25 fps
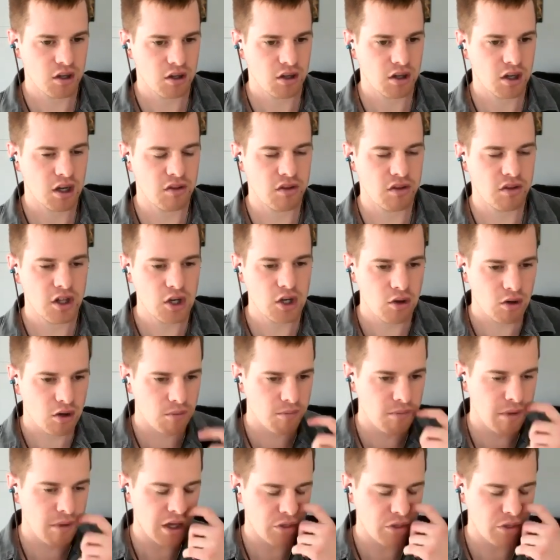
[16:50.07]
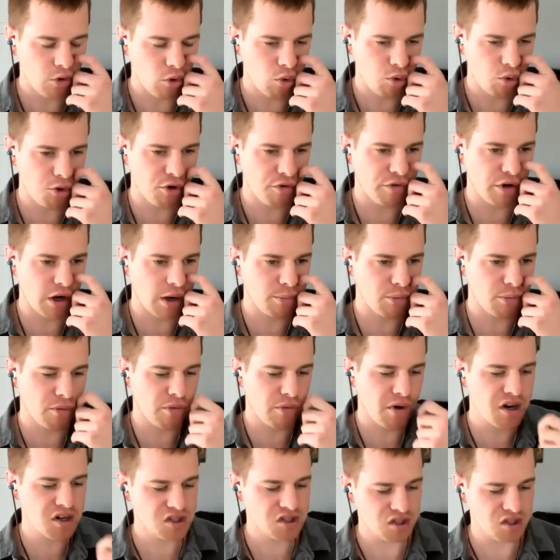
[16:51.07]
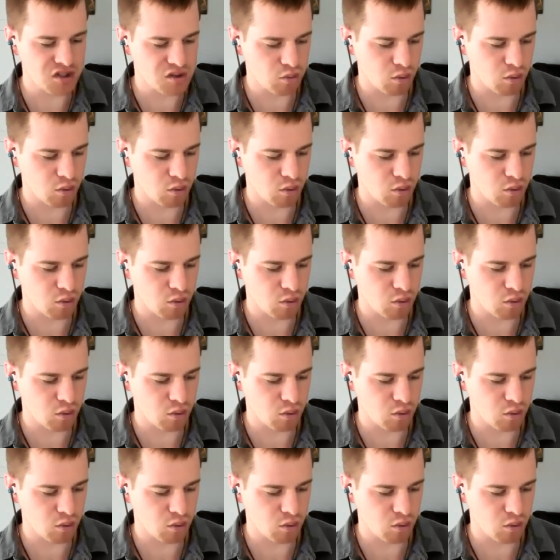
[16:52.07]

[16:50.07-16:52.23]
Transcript: and then you can make the order of operations.